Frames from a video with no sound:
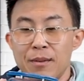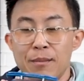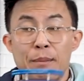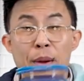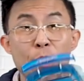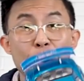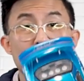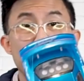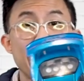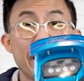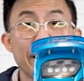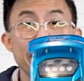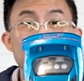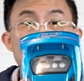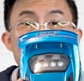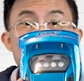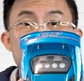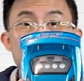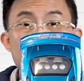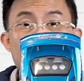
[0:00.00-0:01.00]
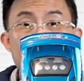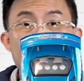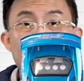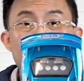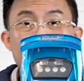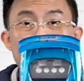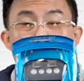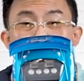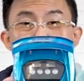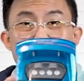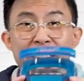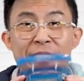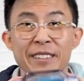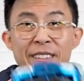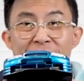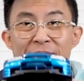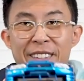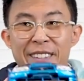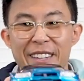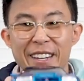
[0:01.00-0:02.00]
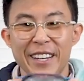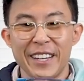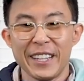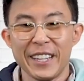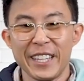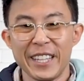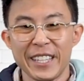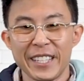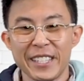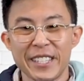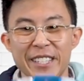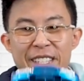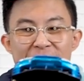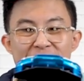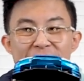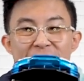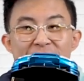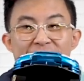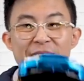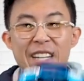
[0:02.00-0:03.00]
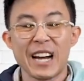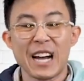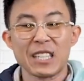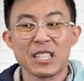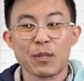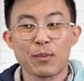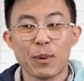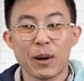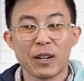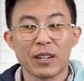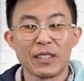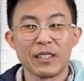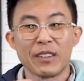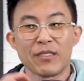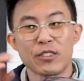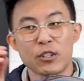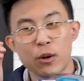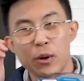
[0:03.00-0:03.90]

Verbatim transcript: married condo style, and this did not spark enough